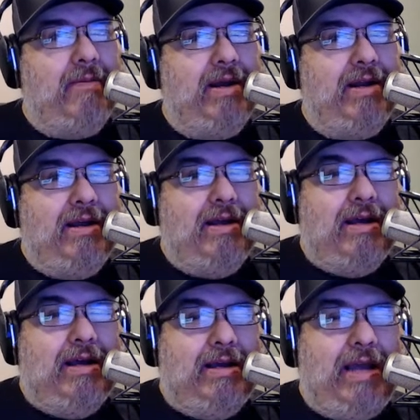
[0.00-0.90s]
But
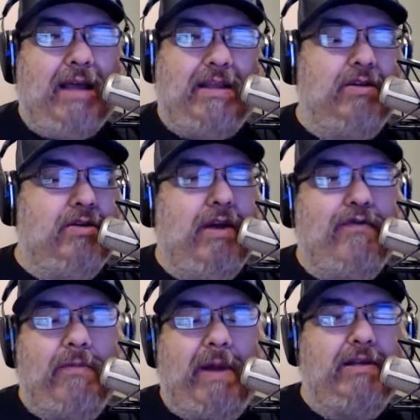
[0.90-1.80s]
yeah, there's
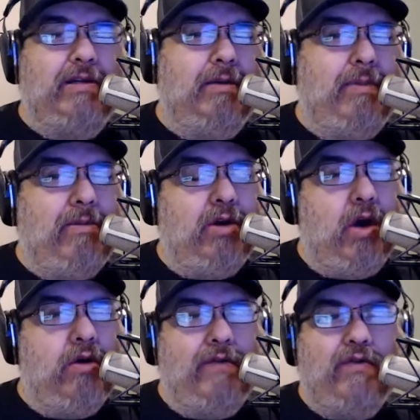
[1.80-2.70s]
different places that people
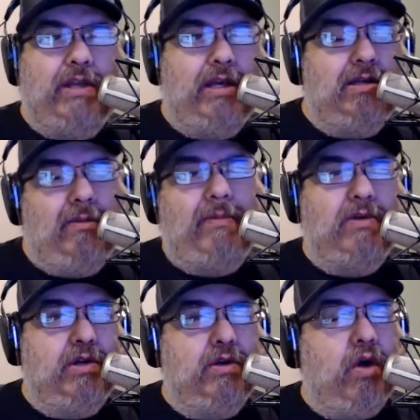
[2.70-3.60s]
go, different things that
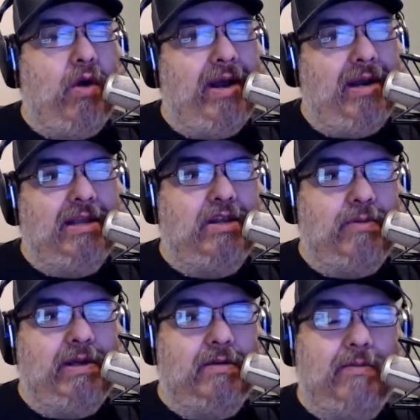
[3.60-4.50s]
people do to go ahead and get their
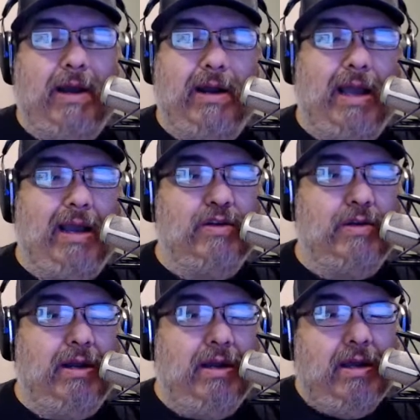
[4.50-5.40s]
peace of mind. Like I said,